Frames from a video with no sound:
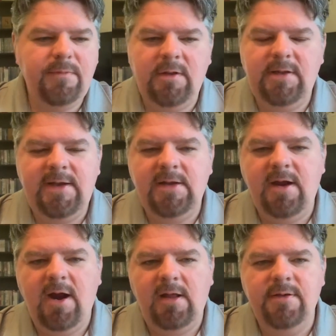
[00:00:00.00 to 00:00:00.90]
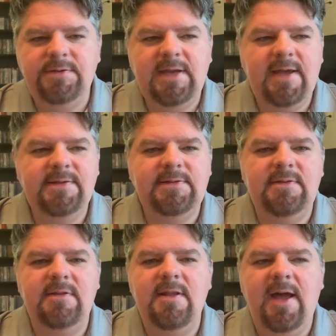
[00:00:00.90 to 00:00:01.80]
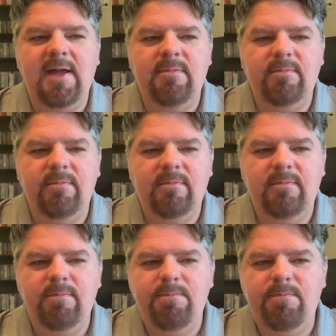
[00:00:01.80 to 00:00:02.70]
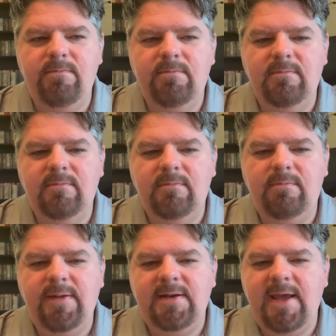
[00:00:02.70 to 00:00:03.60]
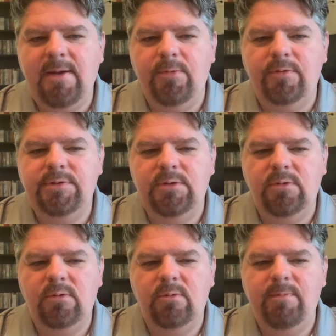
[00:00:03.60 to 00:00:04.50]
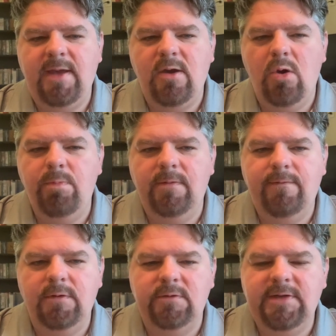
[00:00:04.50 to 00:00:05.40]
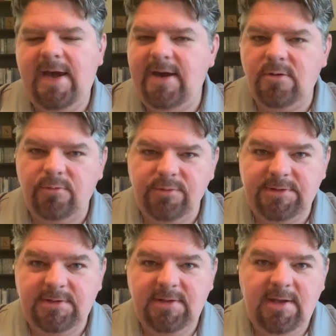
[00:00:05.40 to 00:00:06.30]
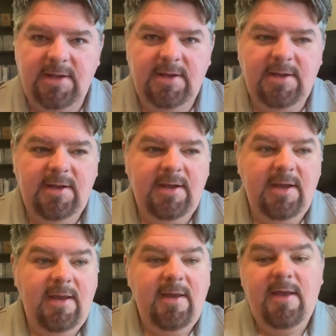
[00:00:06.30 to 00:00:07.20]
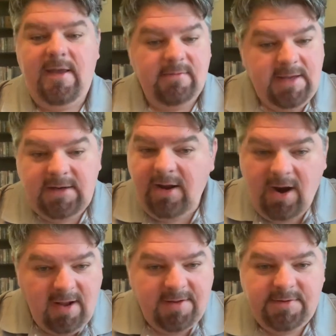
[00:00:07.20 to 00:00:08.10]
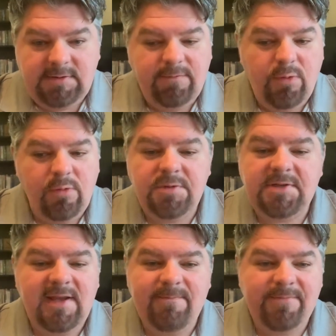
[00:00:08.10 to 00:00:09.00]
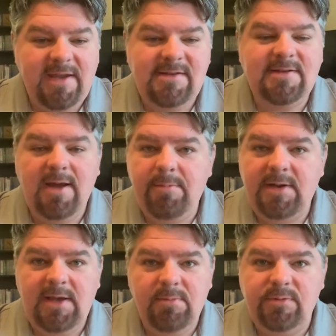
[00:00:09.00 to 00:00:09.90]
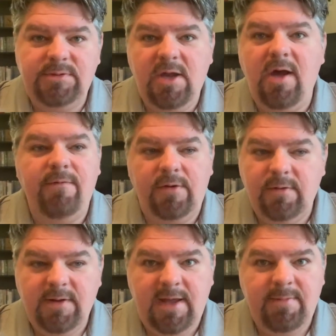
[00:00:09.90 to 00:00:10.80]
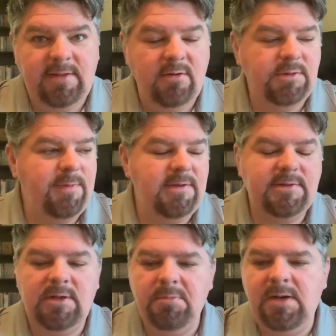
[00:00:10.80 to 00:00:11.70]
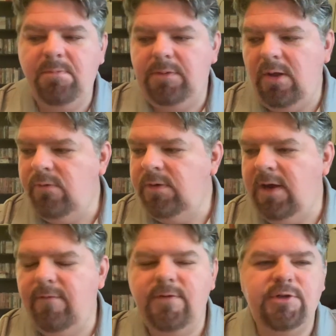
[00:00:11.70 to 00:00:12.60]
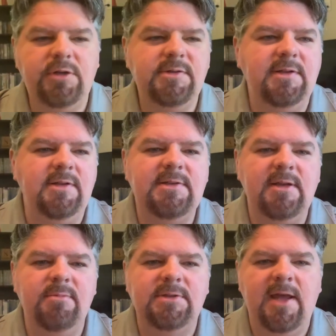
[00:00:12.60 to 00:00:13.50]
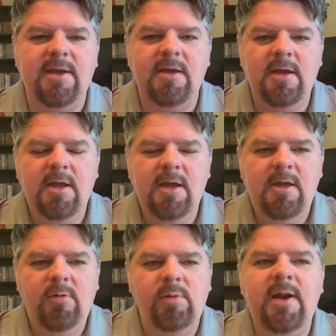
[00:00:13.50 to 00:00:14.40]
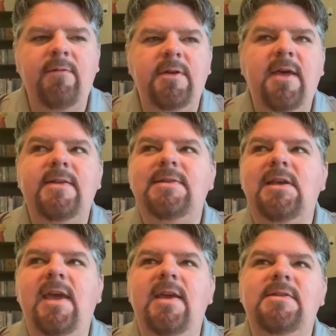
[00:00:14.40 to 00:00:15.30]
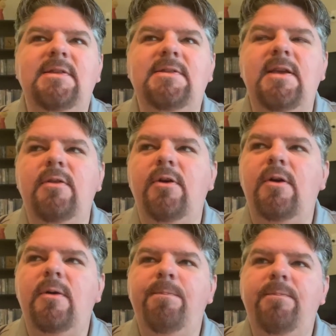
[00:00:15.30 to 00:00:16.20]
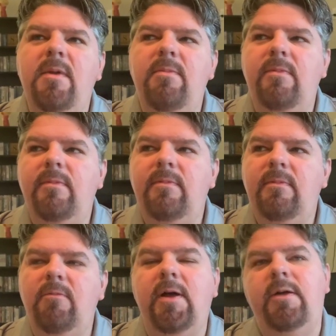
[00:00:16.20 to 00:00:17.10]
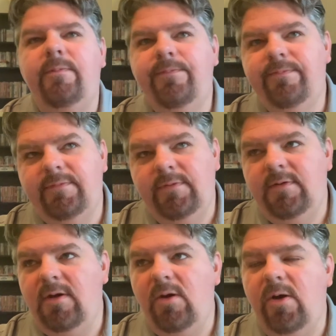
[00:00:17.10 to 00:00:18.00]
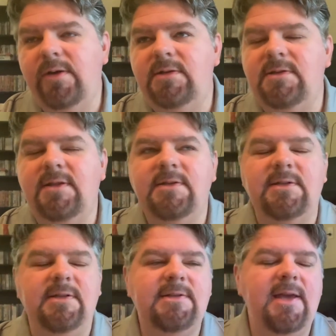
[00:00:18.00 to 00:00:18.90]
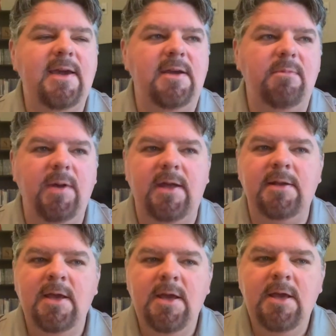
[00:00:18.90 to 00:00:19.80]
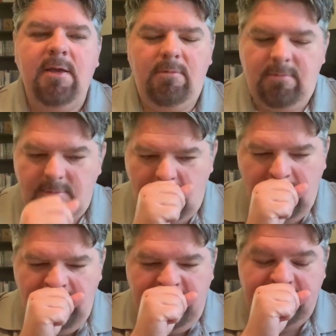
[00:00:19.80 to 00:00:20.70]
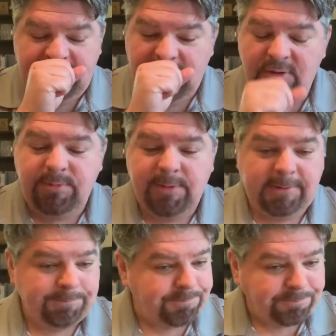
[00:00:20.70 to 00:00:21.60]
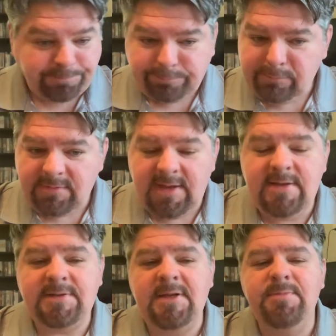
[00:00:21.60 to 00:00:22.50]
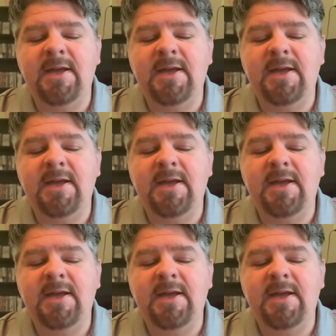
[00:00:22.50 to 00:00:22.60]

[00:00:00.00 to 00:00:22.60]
Landon Collins has not been able to make open field tackles. Landon Collins, of course, he's not been able to cover. I mean, there's been so many blown coverages, and it seems like whenever that's the case, it's either, well, I'll get to this in a second, but excuse me. It seems